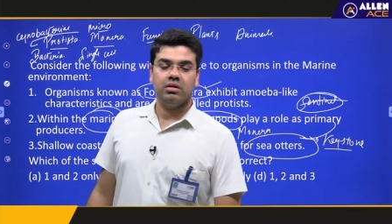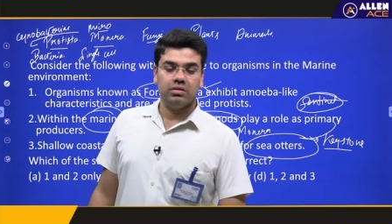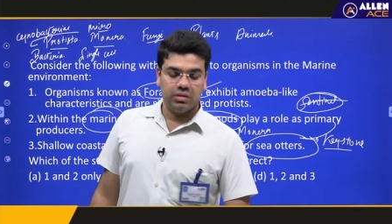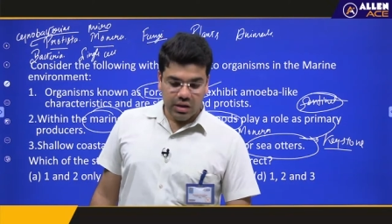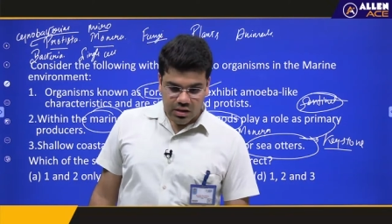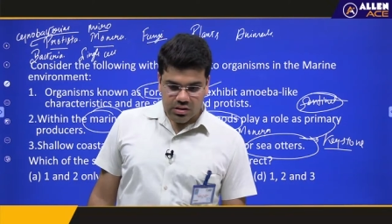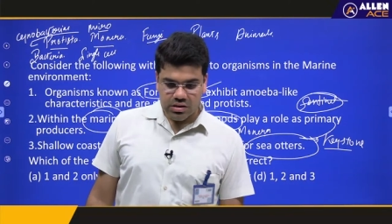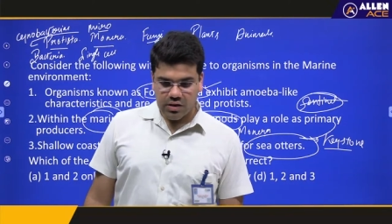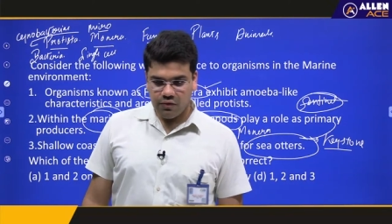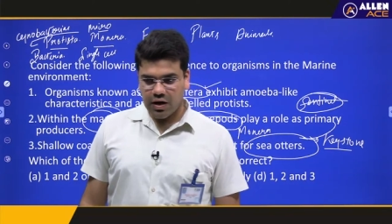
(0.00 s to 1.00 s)
Their
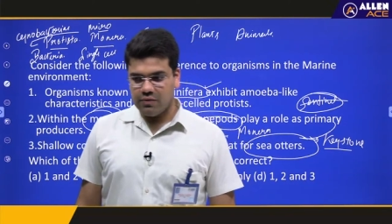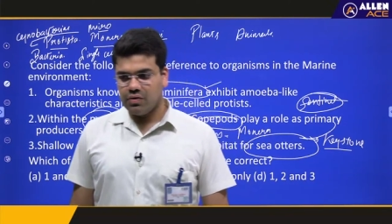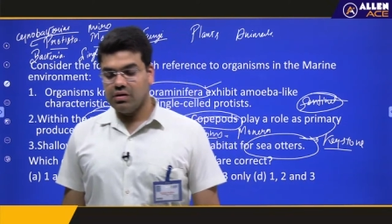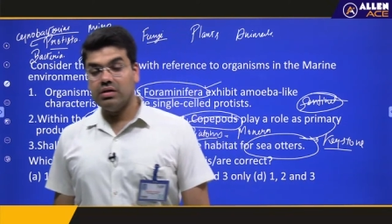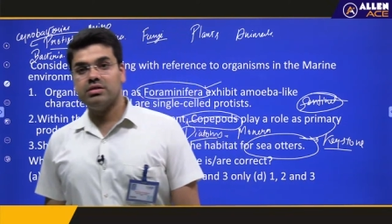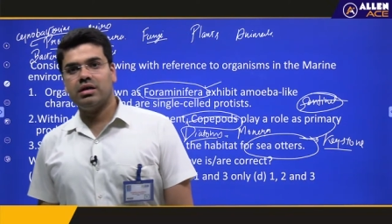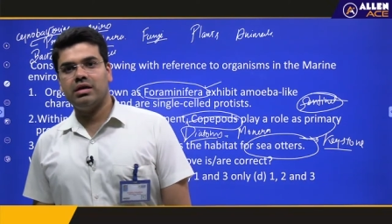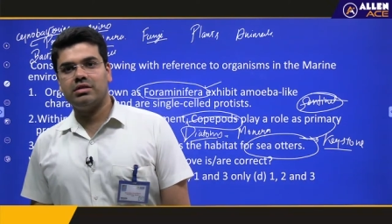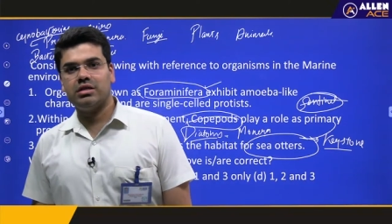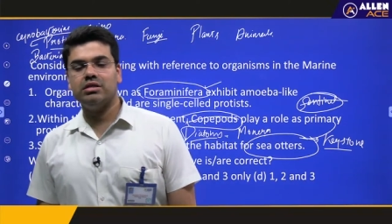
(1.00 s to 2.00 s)
survival is
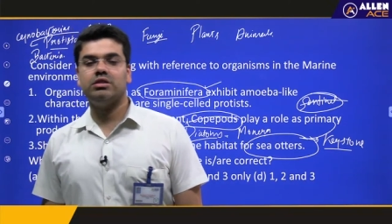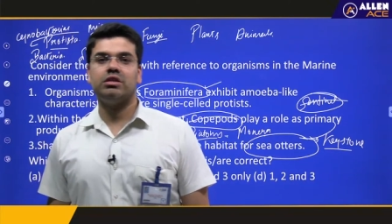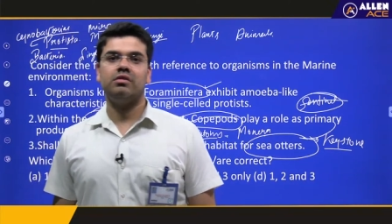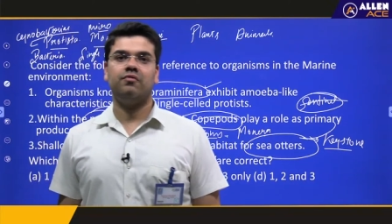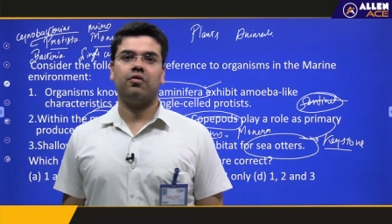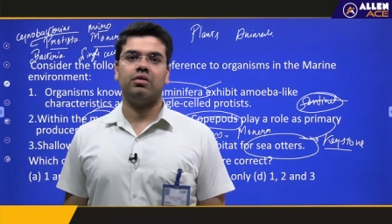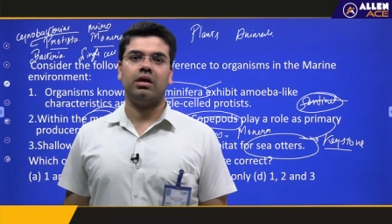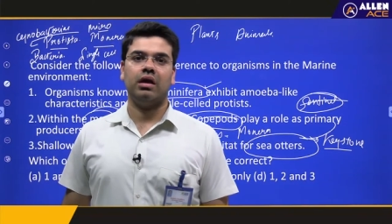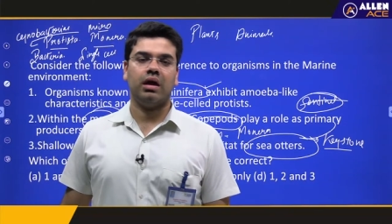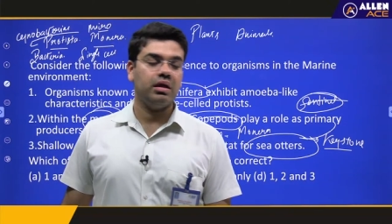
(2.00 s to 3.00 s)
essential for
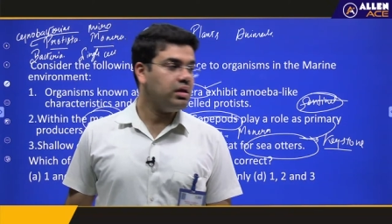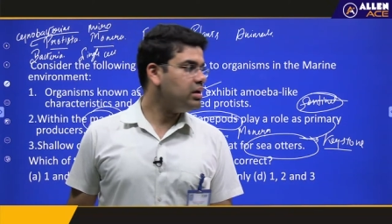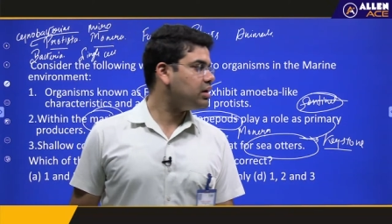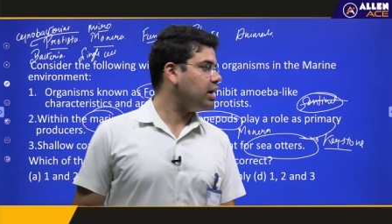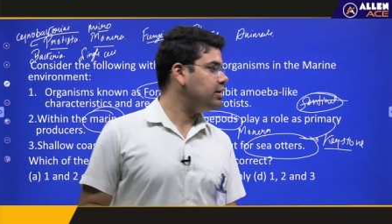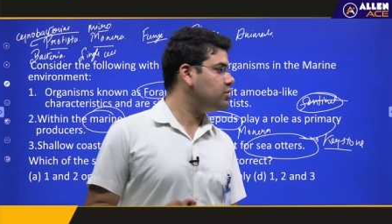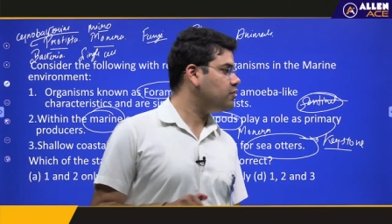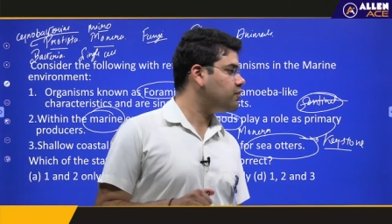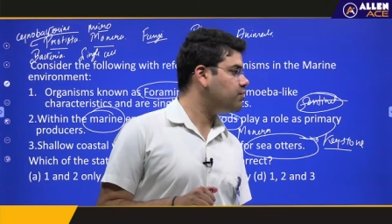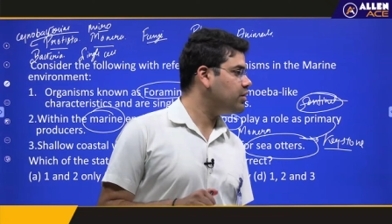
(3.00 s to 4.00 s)
any kind
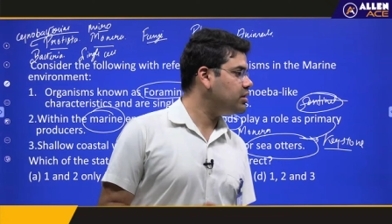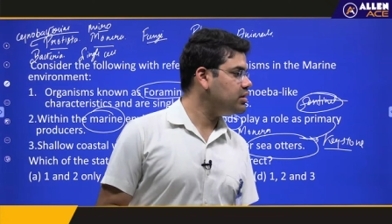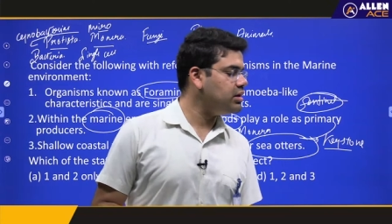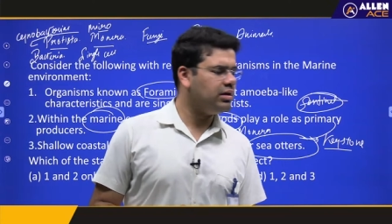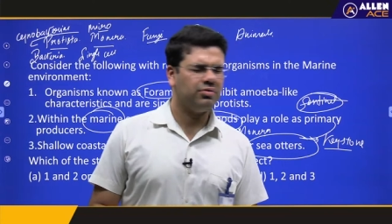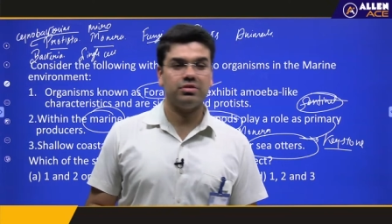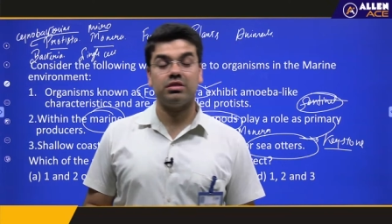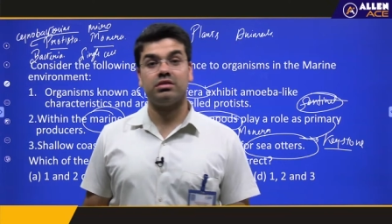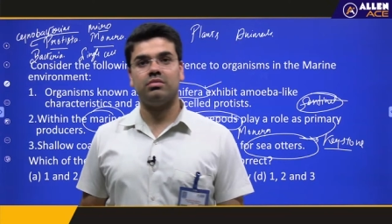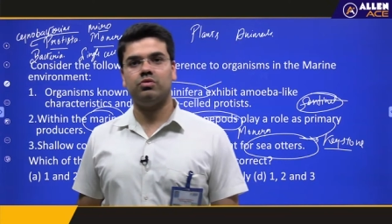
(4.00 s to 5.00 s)
of marine
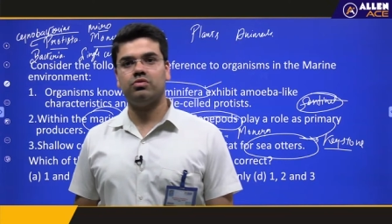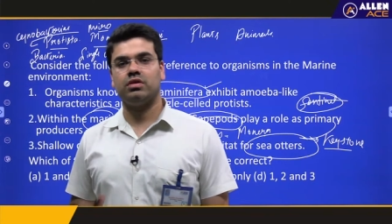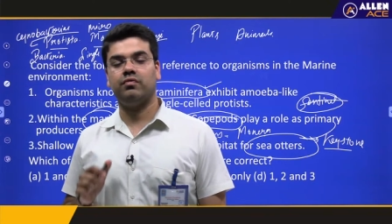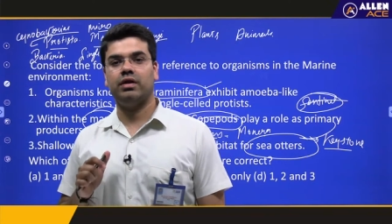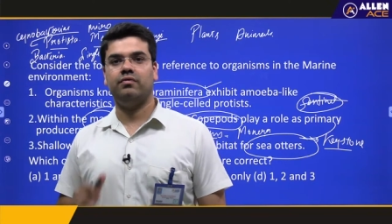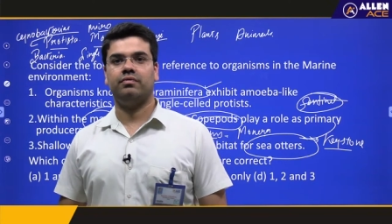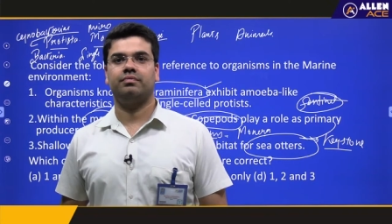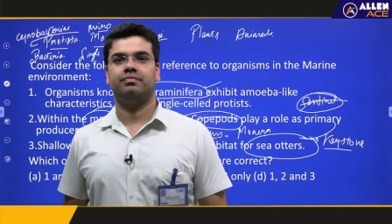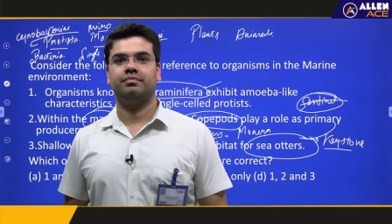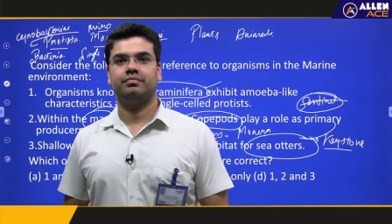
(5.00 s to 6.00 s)
ecosystem to survive.
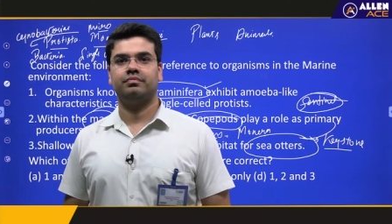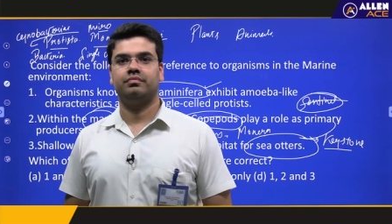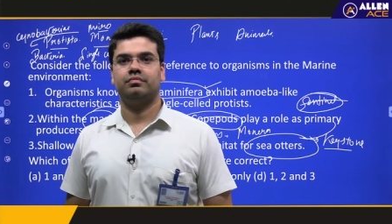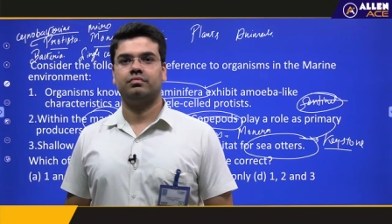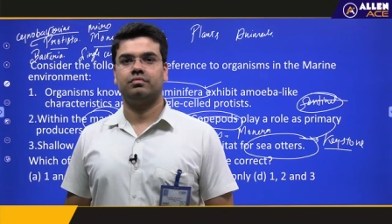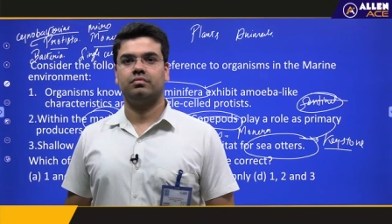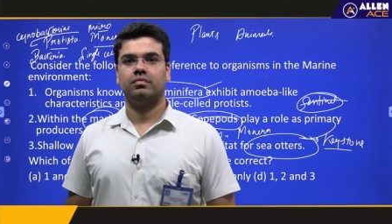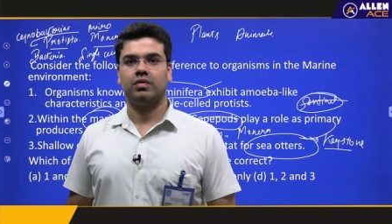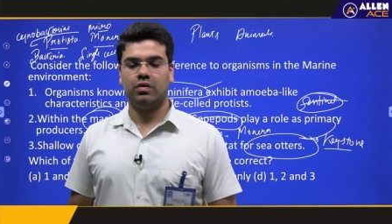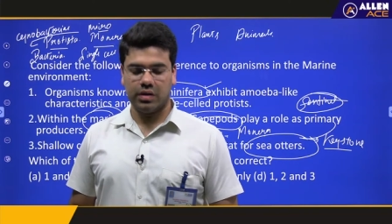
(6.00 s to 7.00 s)

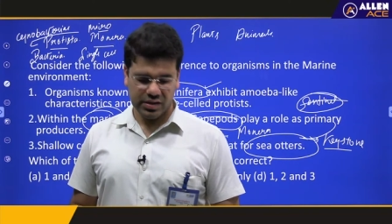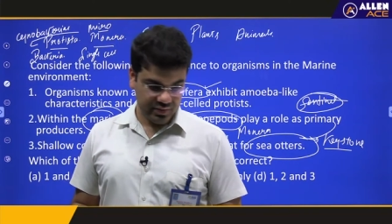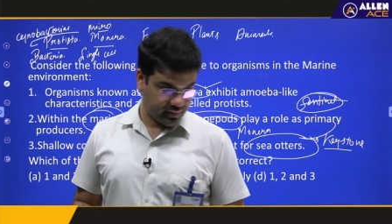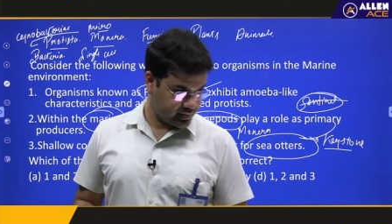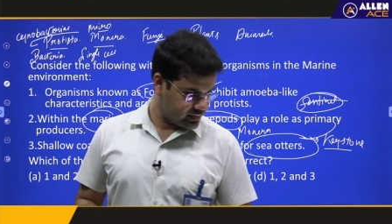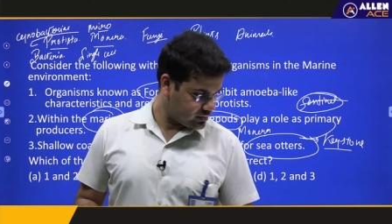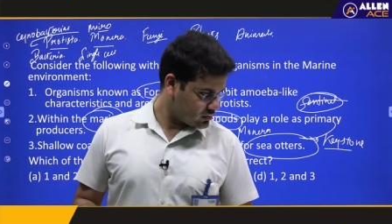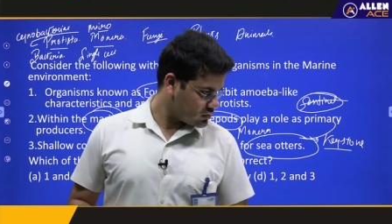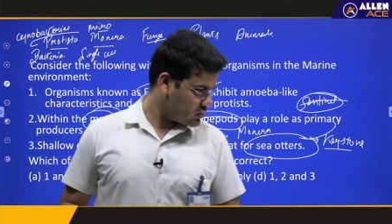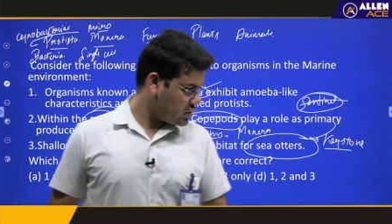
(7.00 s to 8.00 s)
Alright.
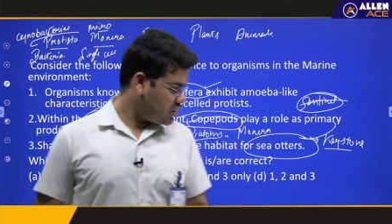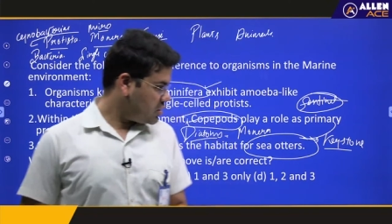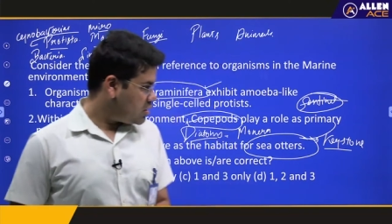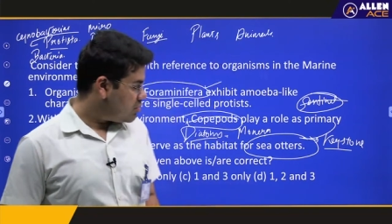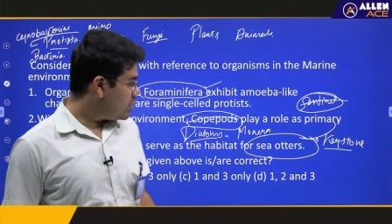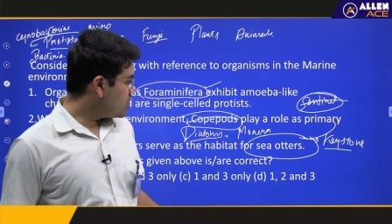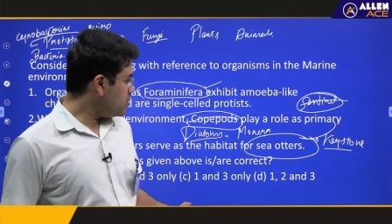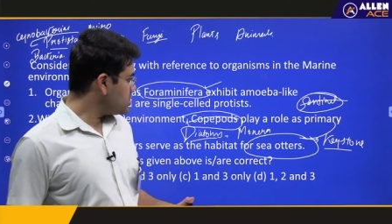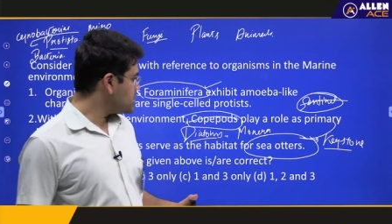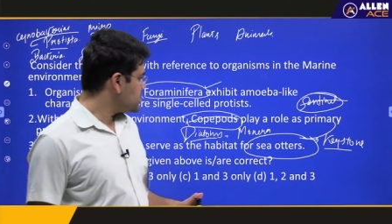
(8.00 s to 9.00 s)

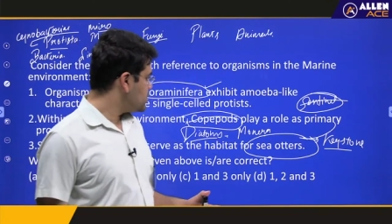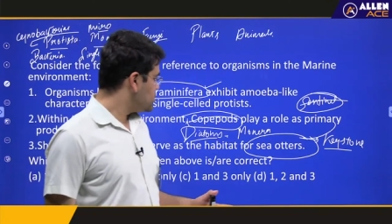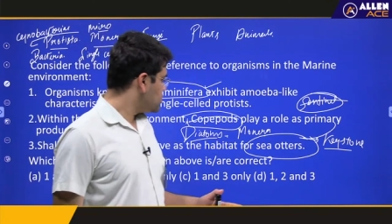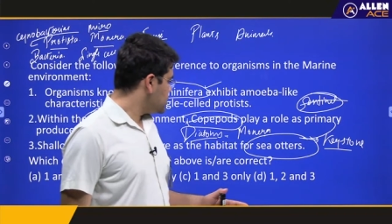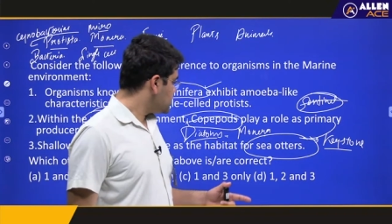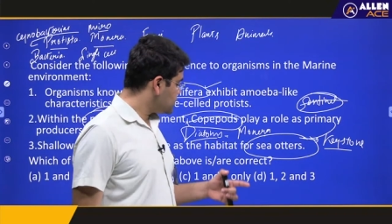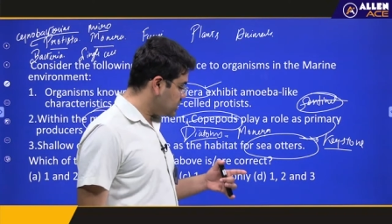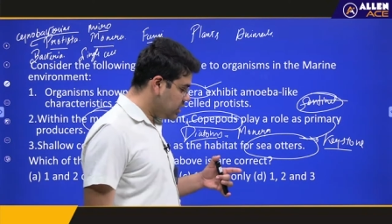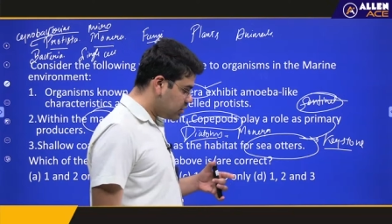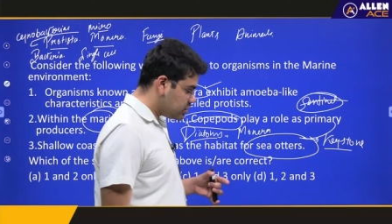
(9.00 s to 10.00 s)
Because
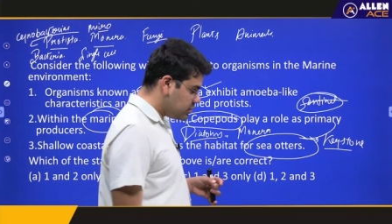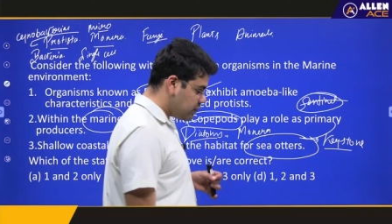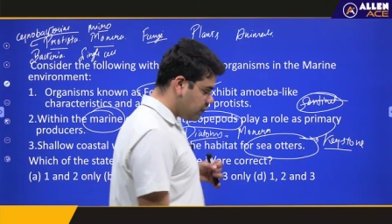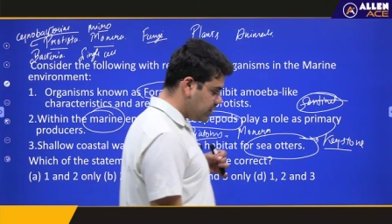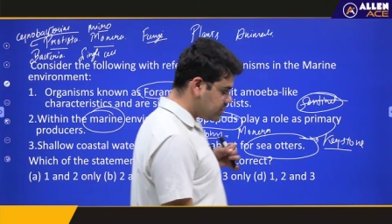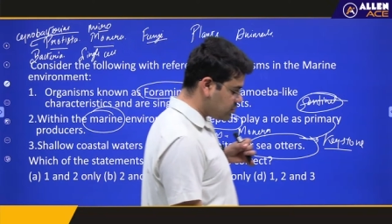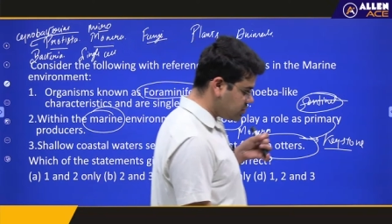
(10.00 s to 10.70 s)
sea otter feeds